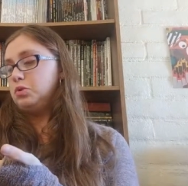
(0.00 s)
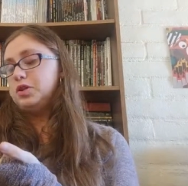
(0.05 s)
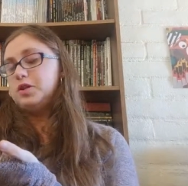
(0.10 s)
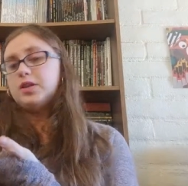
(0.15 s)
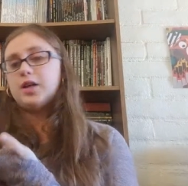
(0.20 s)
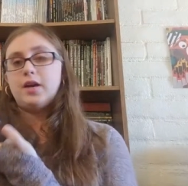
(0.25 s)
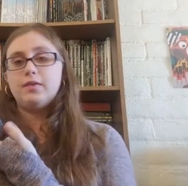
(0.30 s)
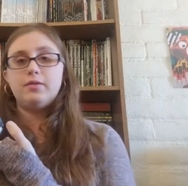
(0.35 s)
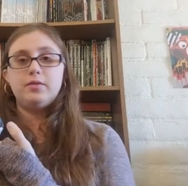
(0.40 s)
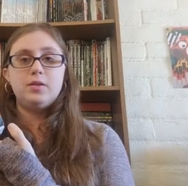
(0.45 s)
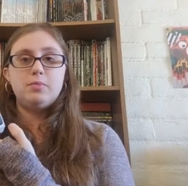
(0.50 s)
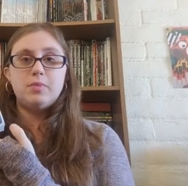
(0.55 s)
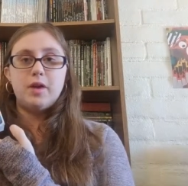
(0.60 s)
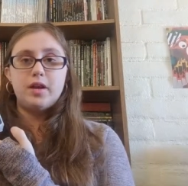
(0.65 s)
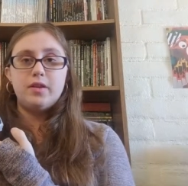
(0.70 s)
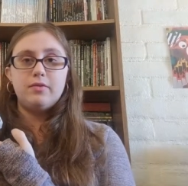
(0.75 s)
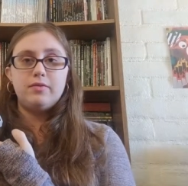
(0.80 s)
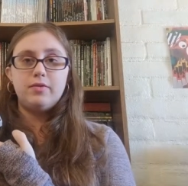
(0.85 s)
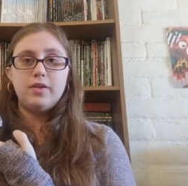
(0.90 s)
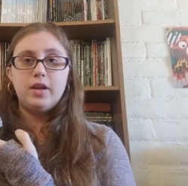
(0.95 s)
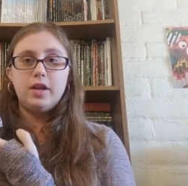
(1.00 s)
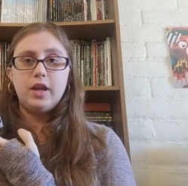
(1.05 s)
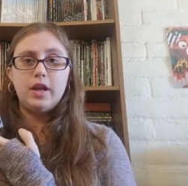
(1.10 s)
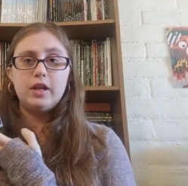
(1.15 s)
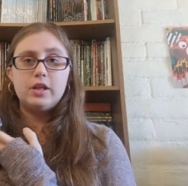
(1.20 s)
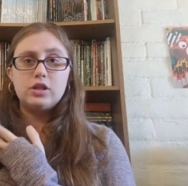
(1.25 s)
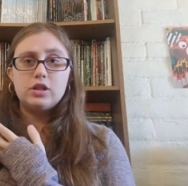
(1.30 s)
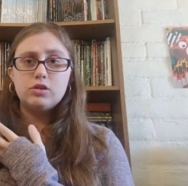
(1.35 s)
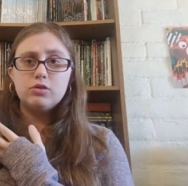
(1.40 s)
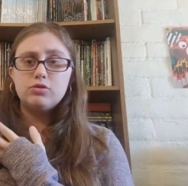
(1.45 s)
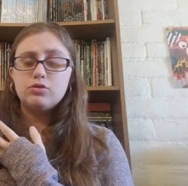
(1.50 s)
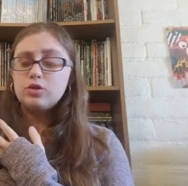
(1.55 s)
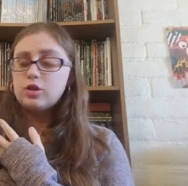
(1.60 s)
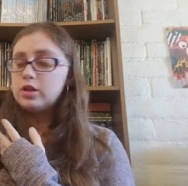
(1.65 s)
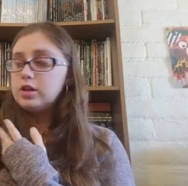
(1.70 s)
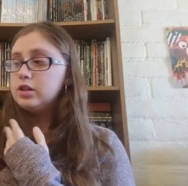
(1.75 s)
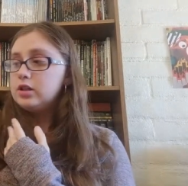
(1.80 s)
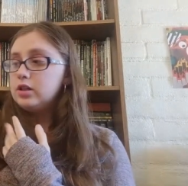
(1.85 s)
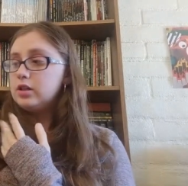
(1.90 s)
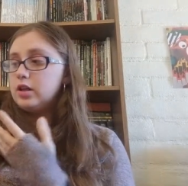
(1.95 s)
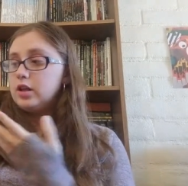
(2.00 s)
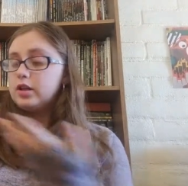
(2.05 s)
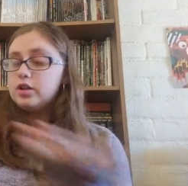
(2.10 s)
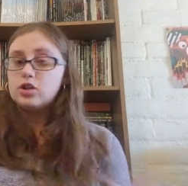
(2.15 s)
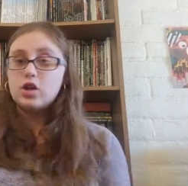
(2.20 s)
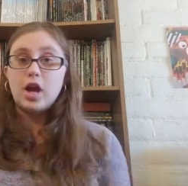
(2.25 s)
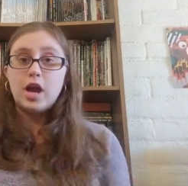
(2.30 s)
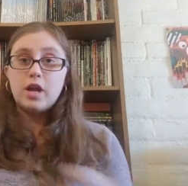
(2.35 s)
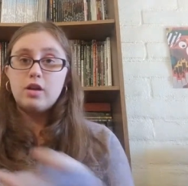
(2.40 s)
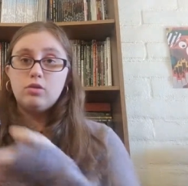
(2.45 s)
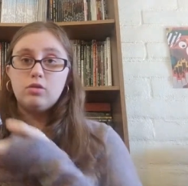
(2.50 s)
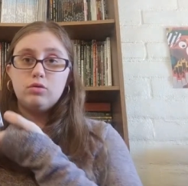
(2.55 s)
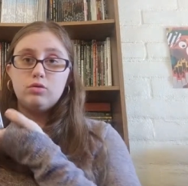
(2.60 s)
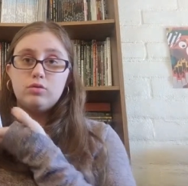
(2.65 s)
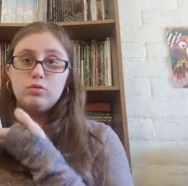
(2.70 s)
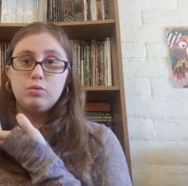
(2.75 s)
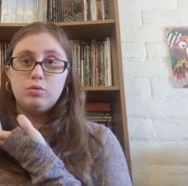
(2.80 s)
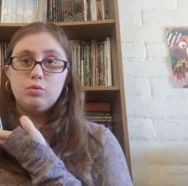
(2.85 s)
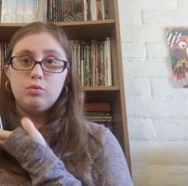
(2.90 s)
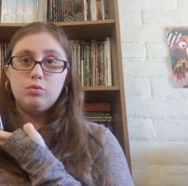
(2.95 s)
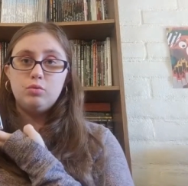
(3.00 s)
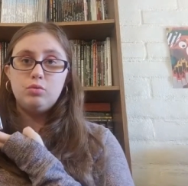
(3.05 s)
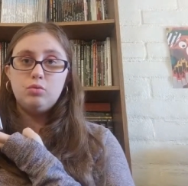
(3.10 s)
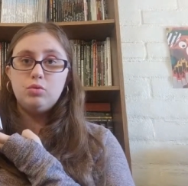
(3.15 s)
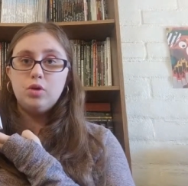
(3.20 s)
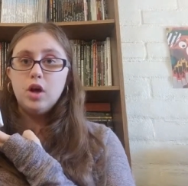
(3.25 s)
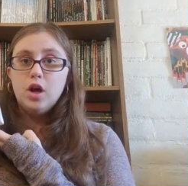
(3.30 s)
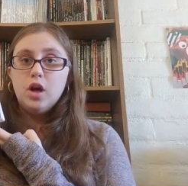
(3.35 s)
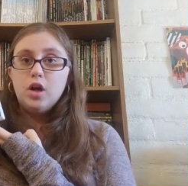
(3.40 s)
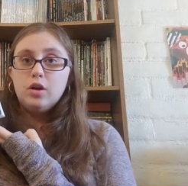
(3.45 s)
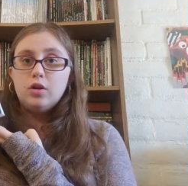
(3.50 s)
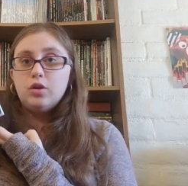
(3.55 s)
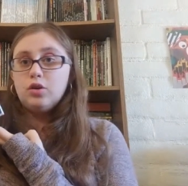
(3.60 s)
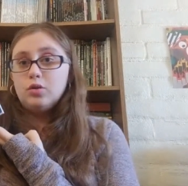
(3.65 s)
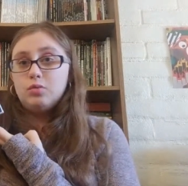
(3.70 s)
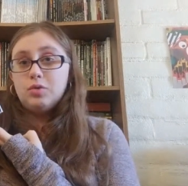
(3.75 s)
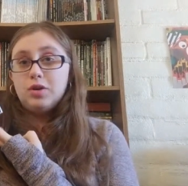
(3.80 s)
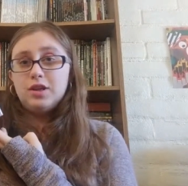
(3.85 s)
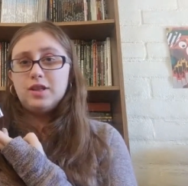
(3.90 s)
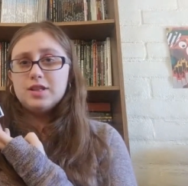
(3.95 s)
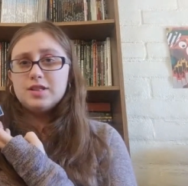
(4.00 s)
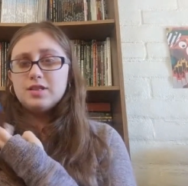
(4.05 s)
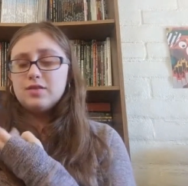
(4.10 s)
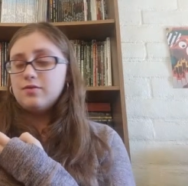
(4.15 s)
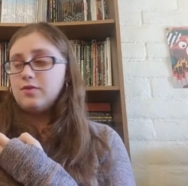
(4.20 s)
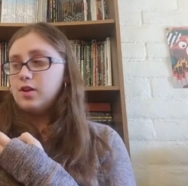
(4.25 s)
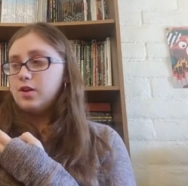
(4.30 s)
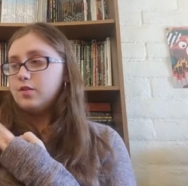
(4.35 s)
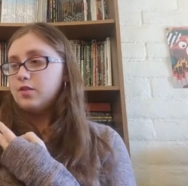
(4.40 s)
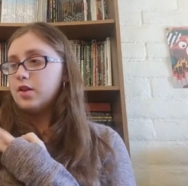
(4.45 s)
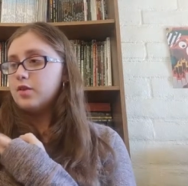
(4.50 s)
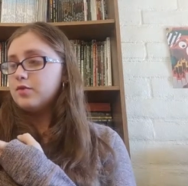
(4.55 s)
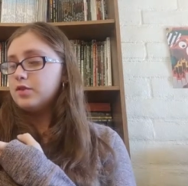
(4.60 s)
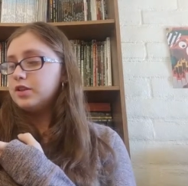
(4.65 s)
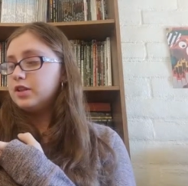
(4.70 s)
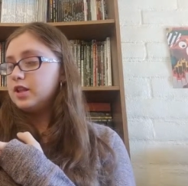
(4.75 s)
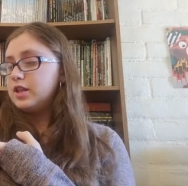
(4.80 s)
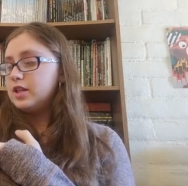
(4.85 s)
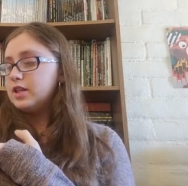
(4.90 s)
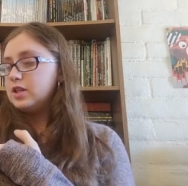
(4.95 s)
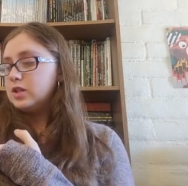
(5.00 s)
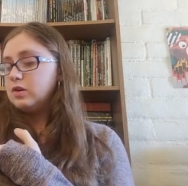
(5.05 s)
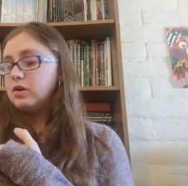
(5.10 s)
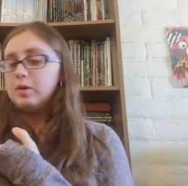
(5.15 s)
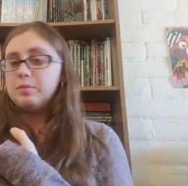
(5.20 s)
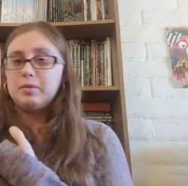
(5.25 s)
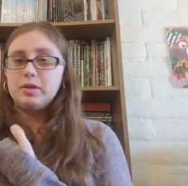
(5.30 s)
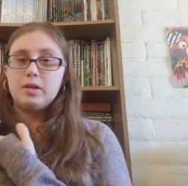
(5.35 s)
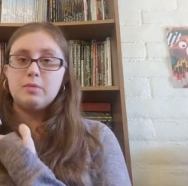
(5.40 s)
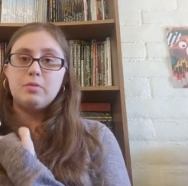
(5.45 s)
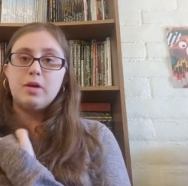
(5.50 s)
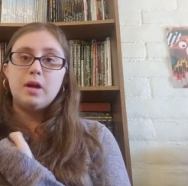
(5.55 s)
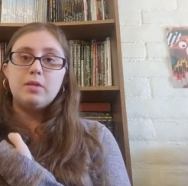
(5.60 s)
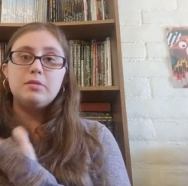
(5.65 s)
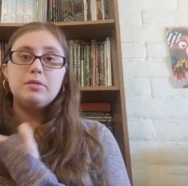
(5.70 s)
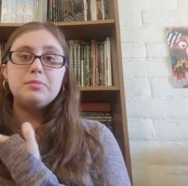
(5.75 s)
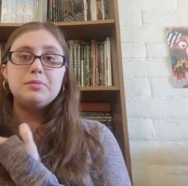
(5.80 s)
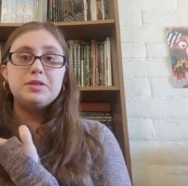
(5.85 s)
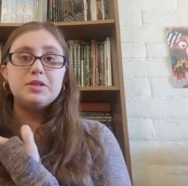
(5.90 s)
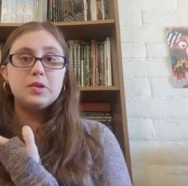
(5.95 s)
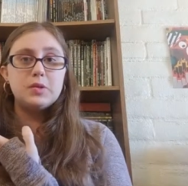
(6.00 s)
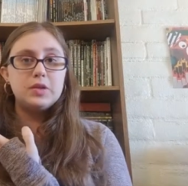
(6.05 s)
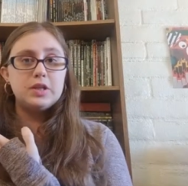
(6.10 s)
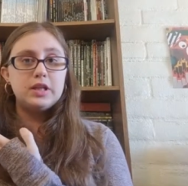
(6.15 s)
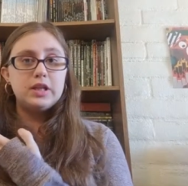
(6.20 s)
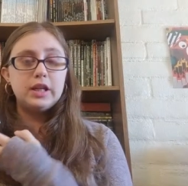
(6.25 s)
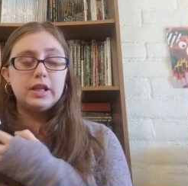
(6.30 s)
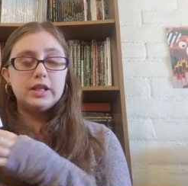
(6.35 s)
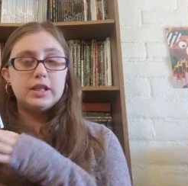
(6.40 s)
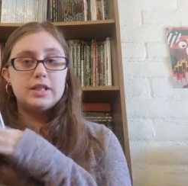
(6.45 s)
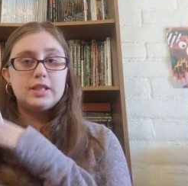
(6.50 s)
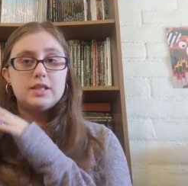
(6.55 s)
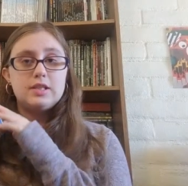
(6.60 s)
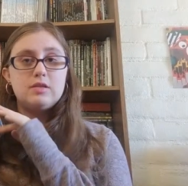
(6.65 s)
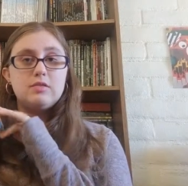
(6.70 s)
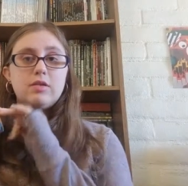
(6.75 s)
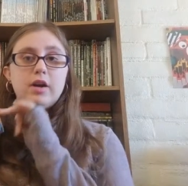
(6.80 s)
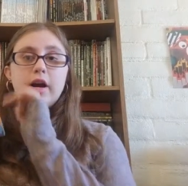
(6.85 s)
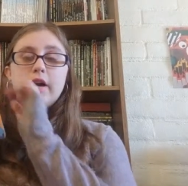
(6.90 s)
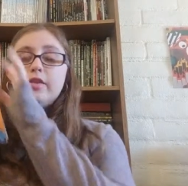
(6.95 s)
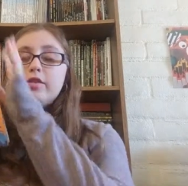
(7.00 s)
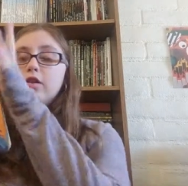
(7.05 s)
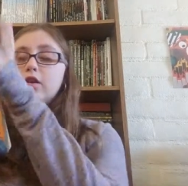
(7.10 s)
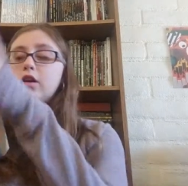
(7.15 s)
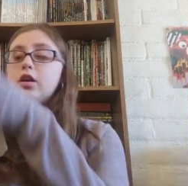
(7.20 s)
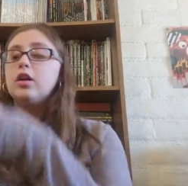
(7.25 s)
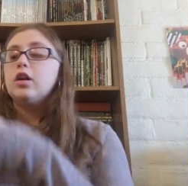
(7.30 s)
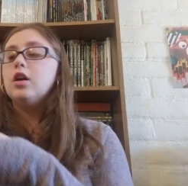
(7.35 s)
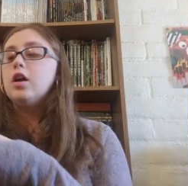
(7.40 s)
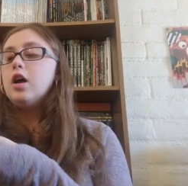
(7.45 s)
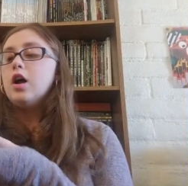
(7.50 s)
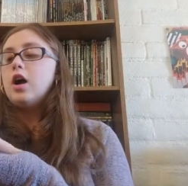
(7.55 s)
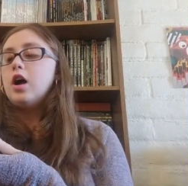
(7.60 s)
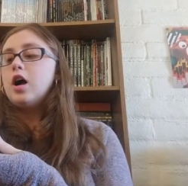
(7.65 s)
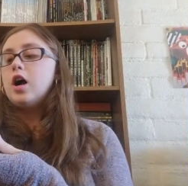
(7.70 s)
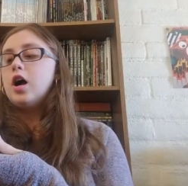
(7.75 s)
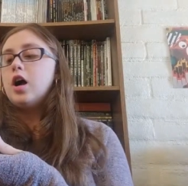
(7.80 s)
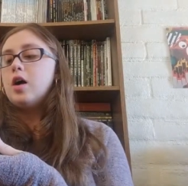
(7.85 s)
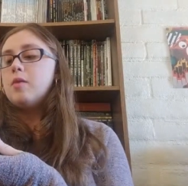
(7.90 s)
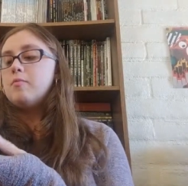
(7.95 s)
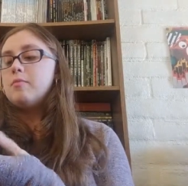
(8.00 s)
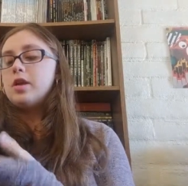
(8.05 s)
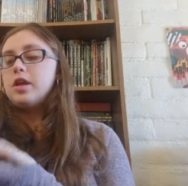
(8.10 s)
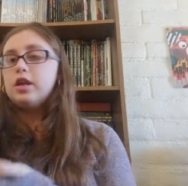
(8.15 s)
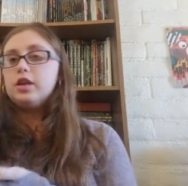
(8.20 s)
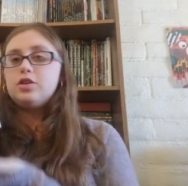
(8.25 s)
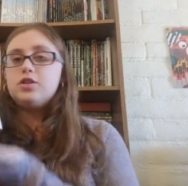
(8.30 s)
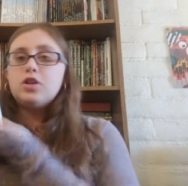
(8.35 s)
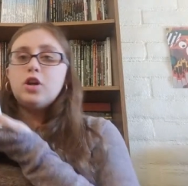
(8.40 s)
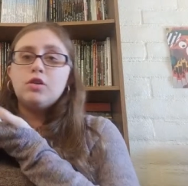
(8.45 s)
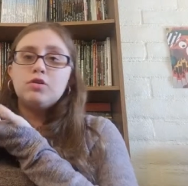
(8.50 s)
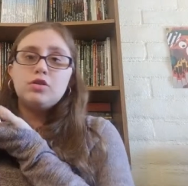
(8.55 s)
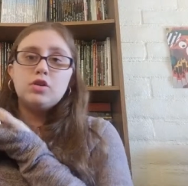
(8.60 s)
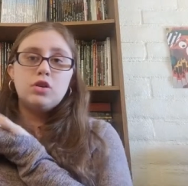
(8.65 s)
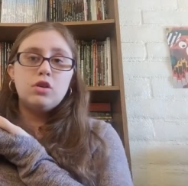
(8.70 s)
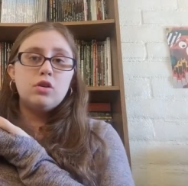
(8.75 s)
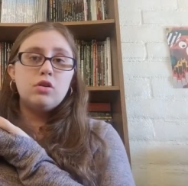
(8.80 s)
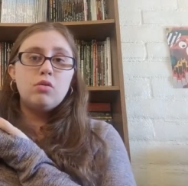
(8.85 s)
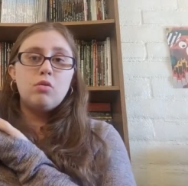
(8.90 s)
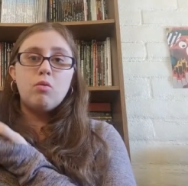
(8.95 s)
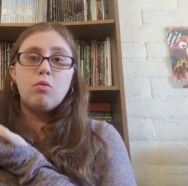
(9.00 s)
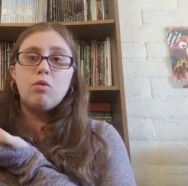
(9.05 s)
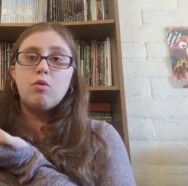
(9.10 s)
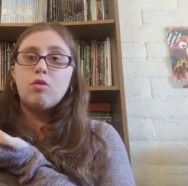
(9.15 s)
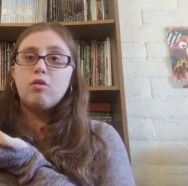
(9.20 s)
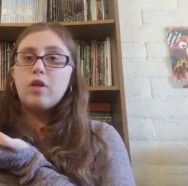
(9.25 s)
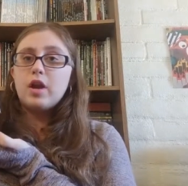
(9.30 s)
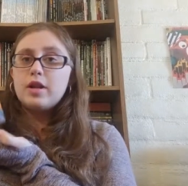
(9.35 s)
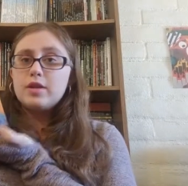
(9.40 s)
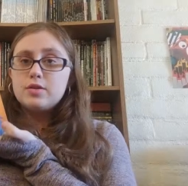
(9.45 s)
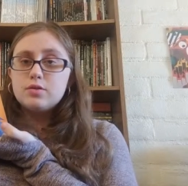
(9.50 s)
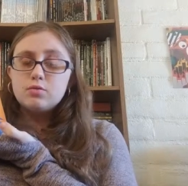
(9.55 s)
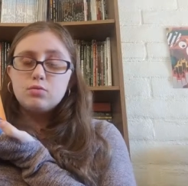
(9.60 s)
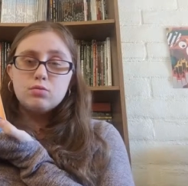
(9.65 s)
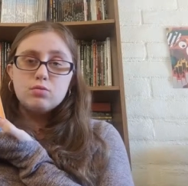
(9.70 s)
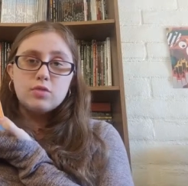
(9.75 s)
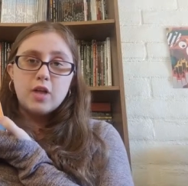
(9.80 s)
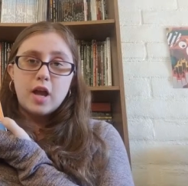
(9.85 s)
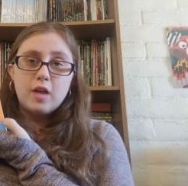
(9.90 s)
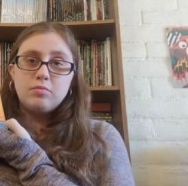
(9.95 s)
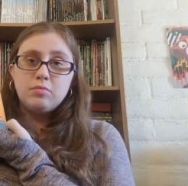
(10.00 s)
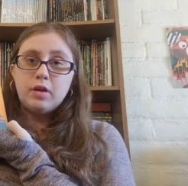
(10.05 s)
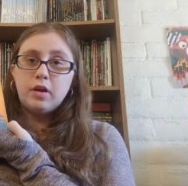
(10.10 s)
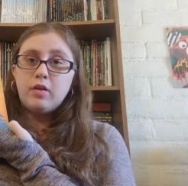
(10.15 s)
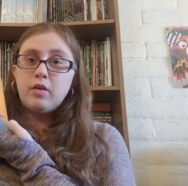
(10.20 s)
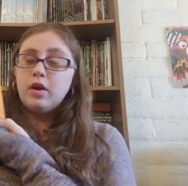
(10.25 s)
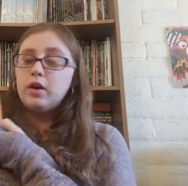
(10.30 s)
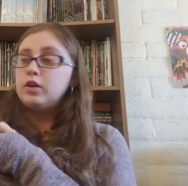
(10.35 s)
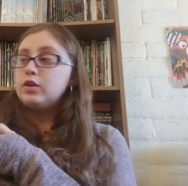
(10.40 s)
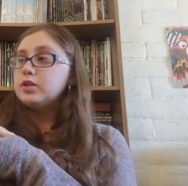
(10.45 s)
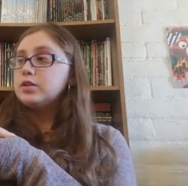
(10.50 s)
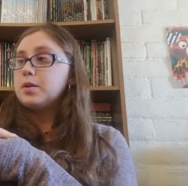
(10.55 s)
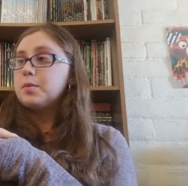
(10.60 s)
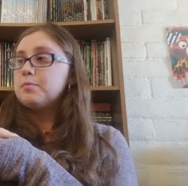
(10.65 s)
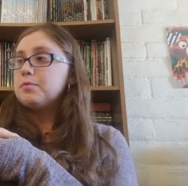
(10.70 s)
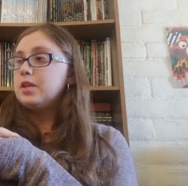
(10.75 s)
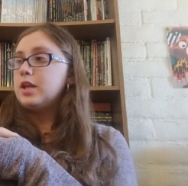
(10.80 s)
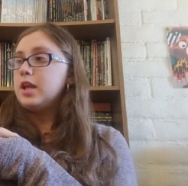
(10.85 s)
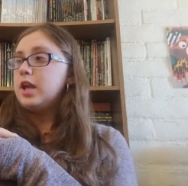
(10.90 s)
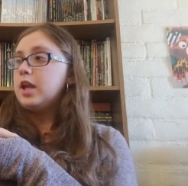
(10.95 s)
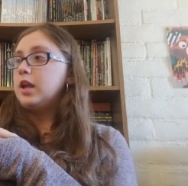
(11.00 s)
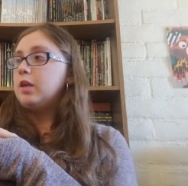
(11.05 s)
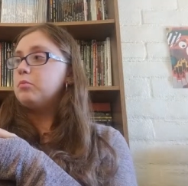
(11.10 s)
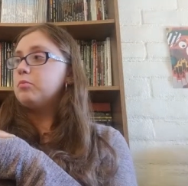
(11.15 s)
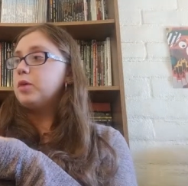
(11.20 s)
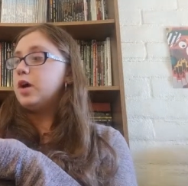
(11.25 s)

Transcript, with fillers: would definitely benefit a children, a child who could read this and fall in love with it. So I'm gonna probably be donating this to either um, a shelter or a school library or something.